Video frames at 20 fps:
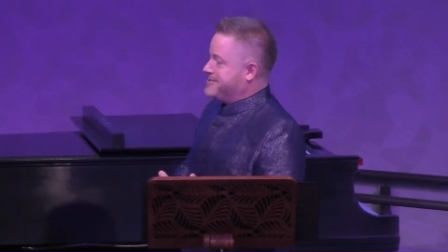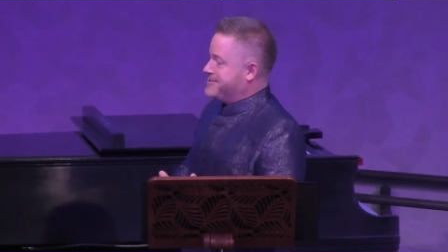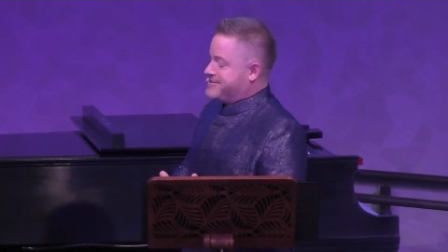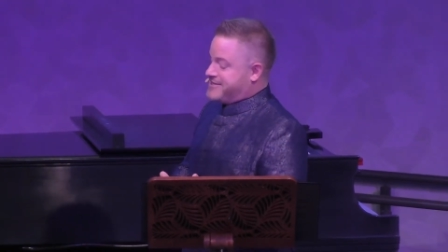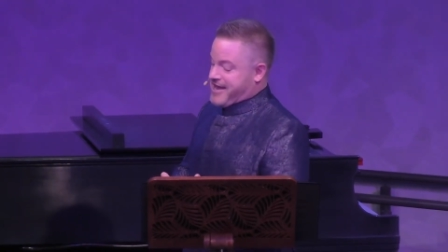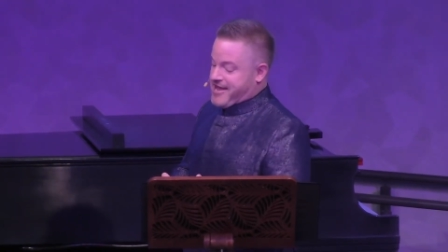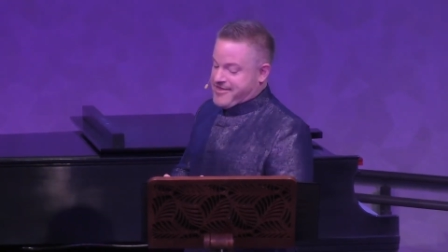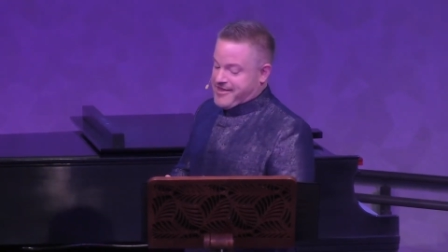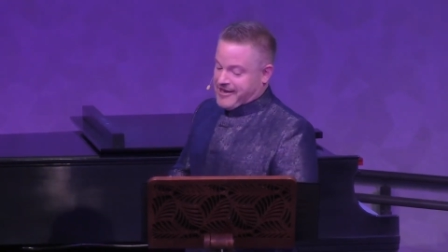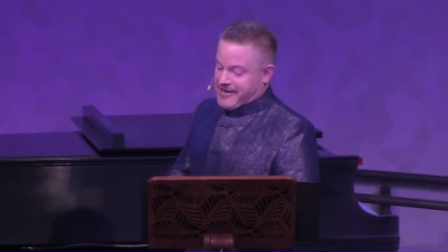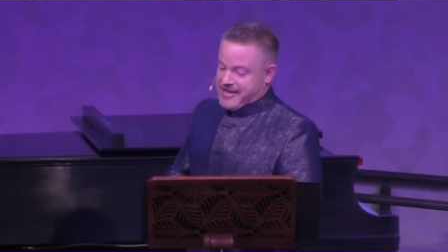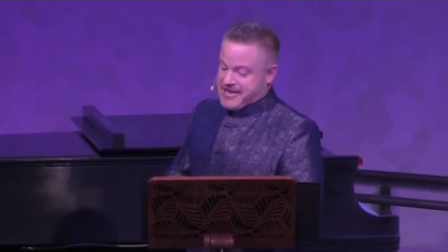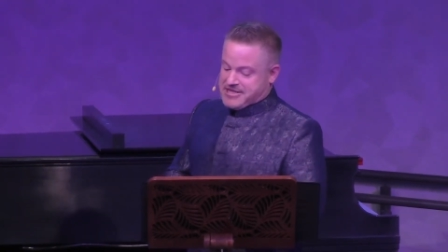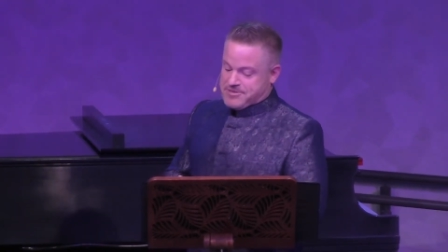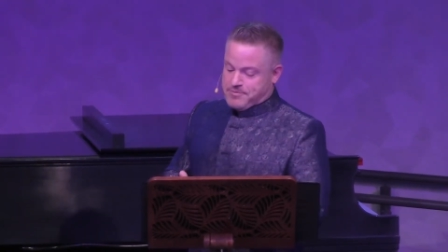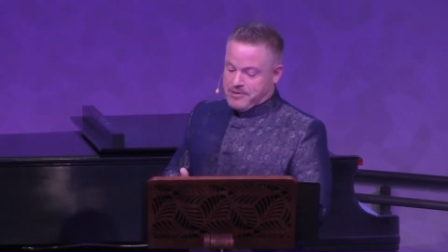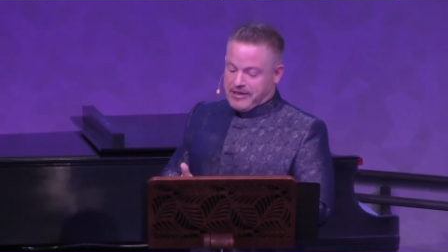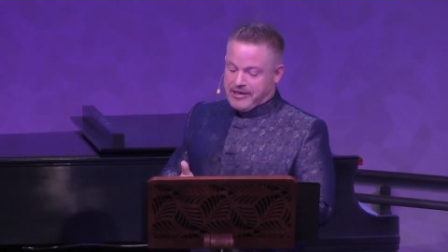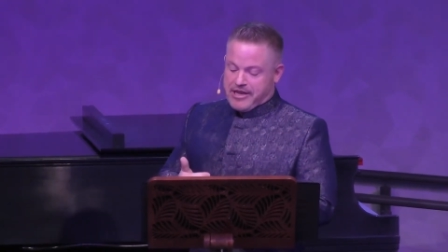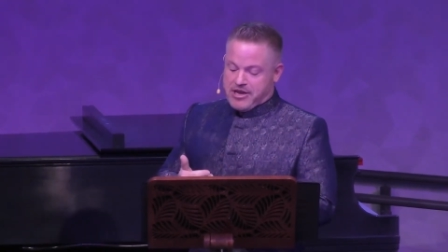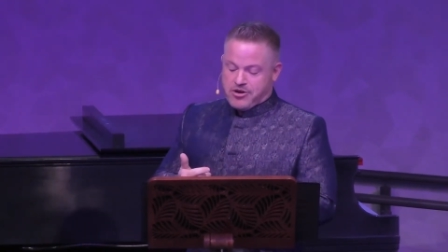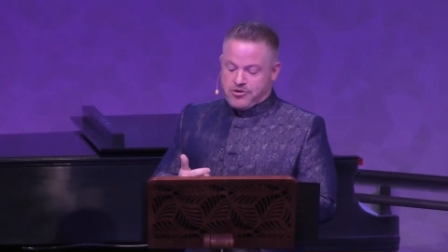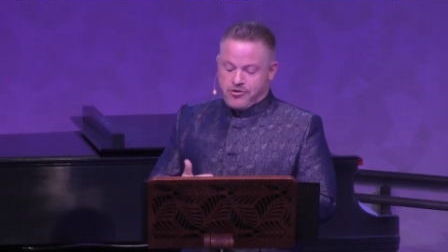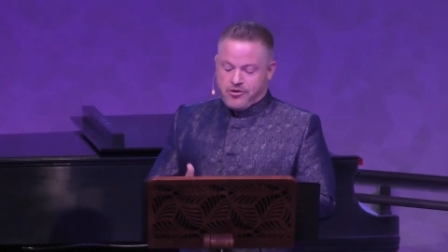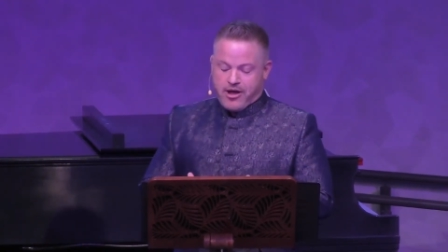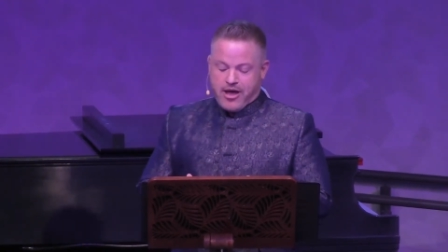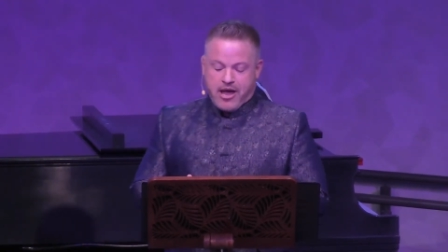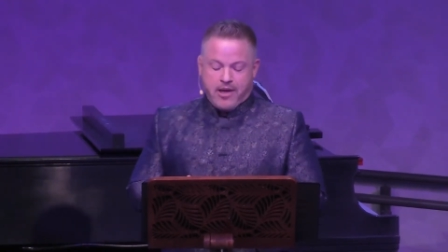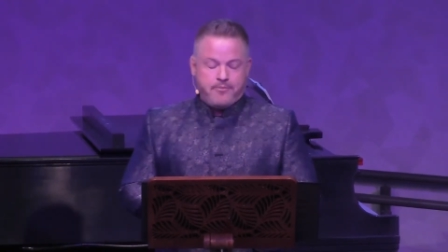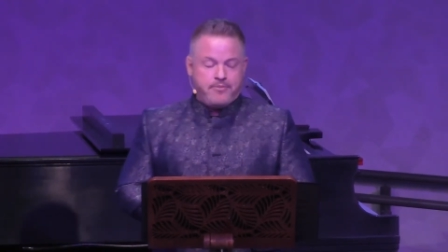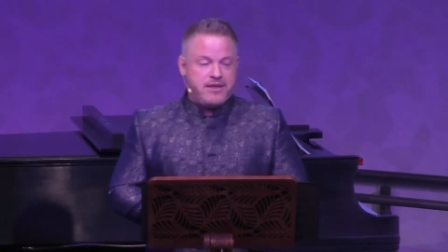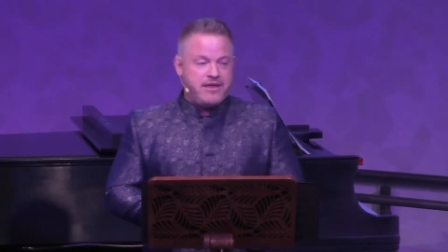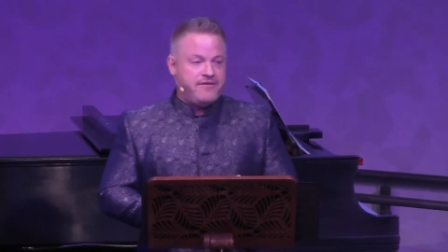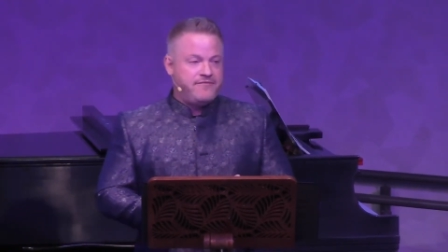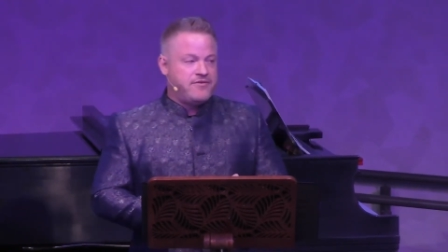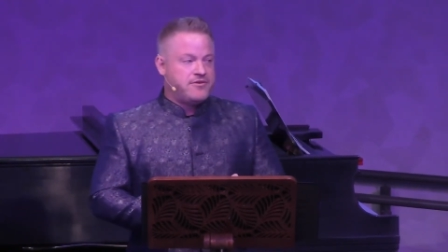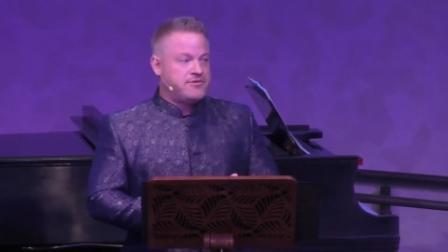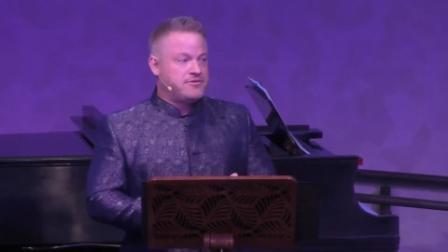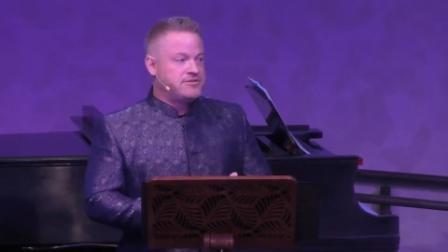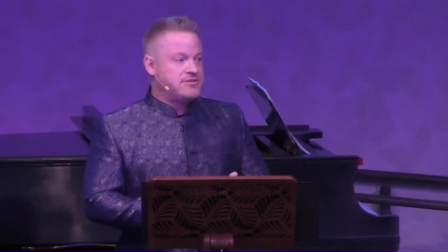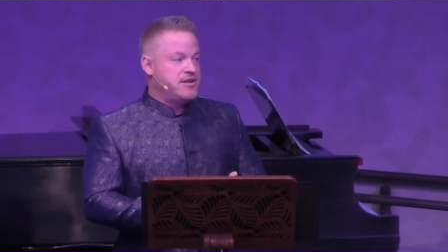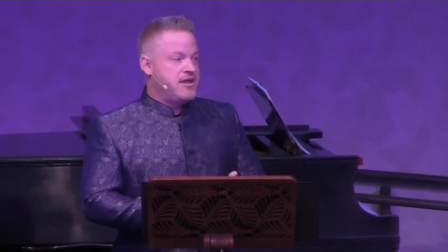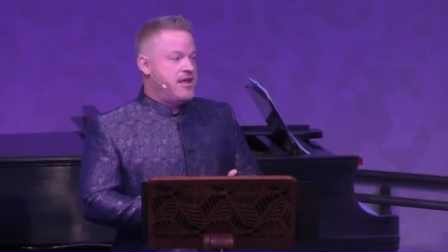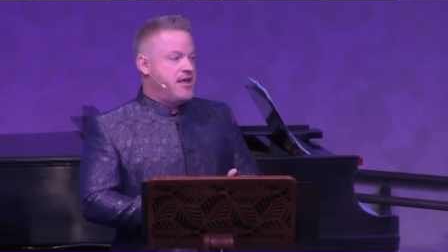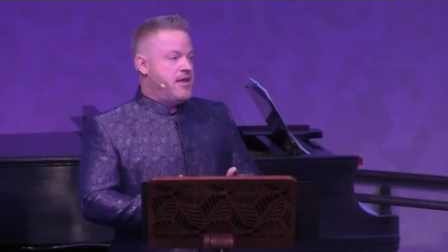to say the least, political upheavals,